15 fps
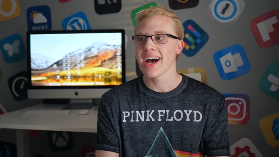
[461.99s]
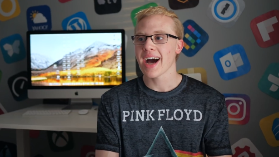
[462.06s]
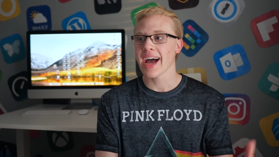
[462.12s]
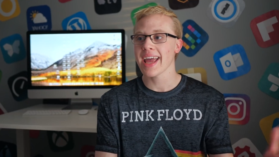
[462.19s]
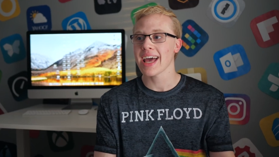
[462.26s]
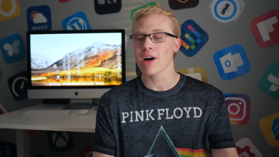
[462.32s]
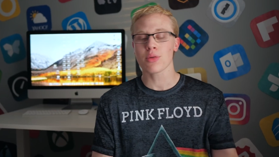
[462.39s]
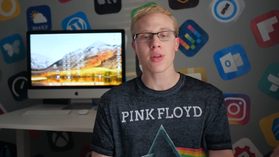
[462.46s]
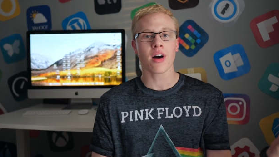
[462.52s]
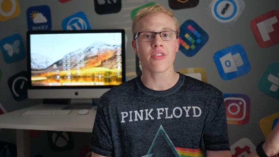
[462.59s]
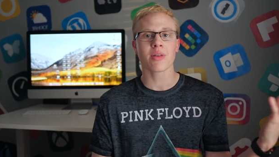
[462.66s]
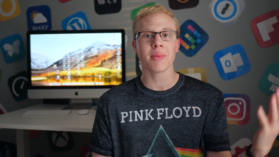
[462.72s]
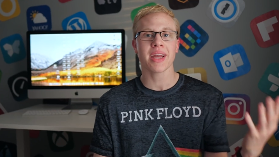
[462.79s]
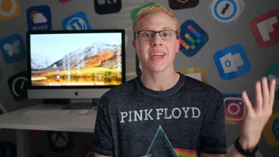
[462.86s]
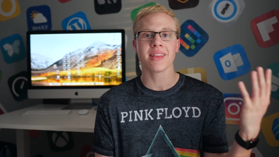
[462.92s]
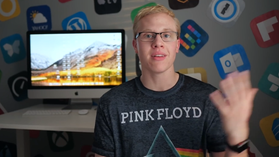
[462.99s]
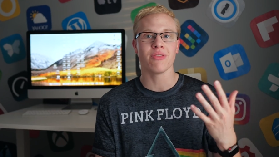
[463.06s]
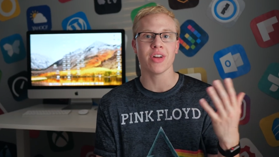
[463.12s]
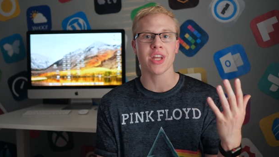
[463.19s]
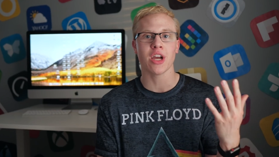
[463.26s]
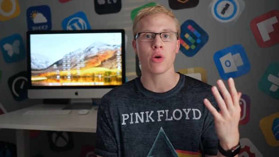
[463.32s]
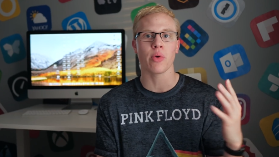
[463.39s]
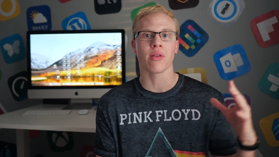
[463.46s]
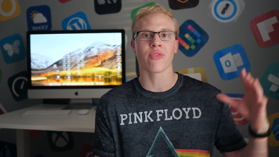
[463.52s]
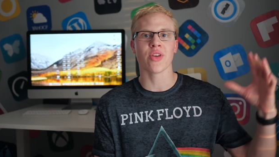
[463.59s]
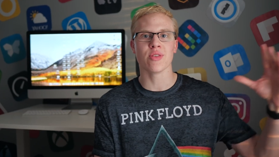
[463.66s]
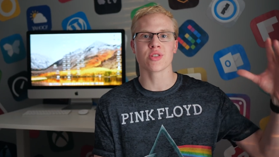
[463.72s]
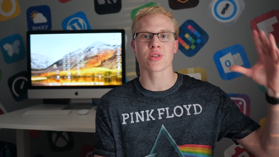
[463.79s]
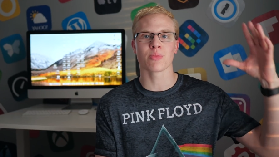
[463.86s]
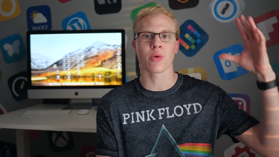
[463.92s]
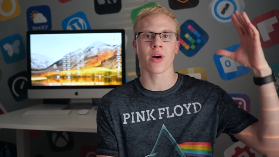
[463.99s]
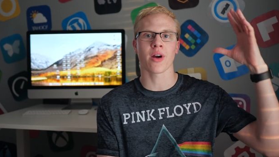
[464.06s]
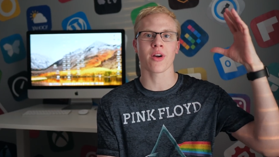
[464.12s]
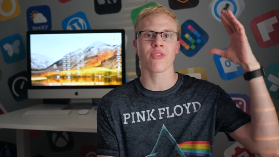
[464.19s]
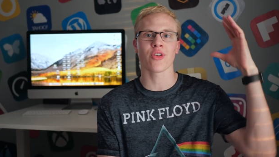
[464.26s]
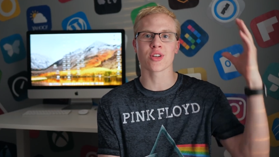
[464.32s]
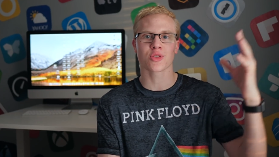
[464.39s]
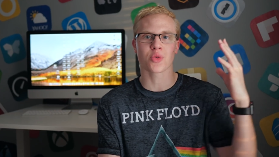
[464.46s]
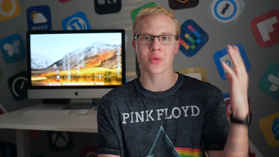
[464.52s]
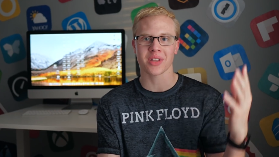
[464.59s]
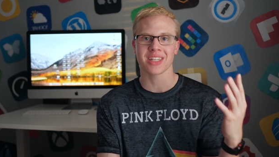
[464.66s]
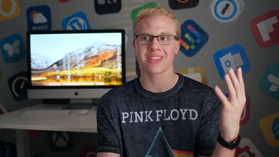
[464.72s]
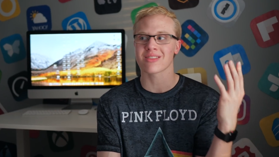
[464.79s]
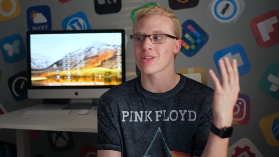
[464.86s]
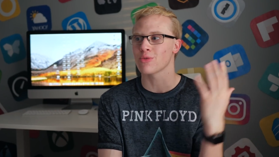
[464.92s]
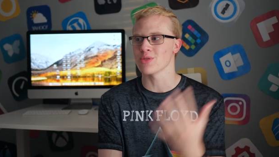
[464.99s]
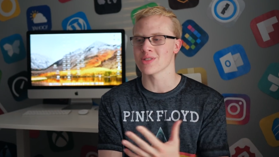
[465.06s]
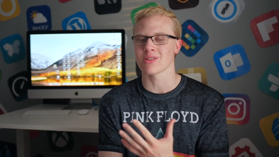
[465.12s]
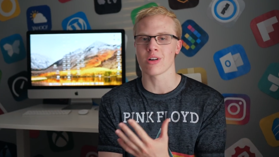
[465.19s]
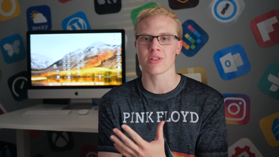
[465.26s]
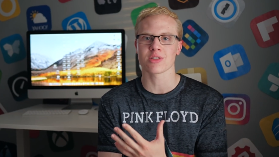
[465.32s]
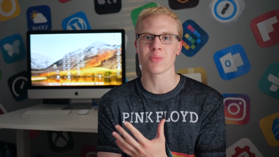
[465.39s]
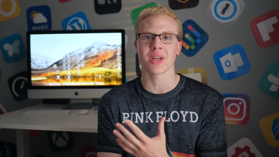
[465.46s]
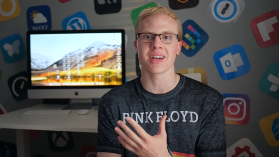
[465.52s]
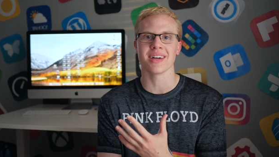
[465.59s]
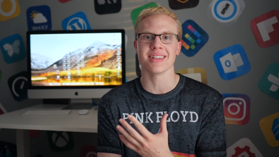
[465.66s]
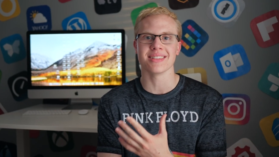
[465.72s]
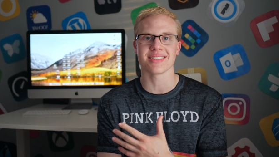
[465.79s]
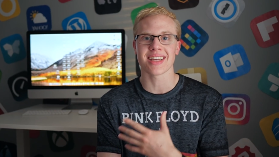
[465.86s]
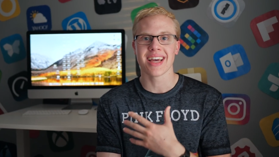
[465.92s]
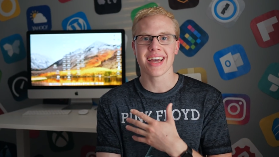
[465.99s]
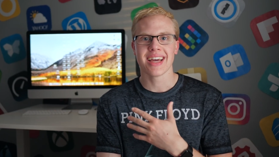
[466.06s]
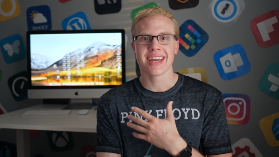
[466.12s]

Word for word: I held off on making the video when Futuremark first released their results because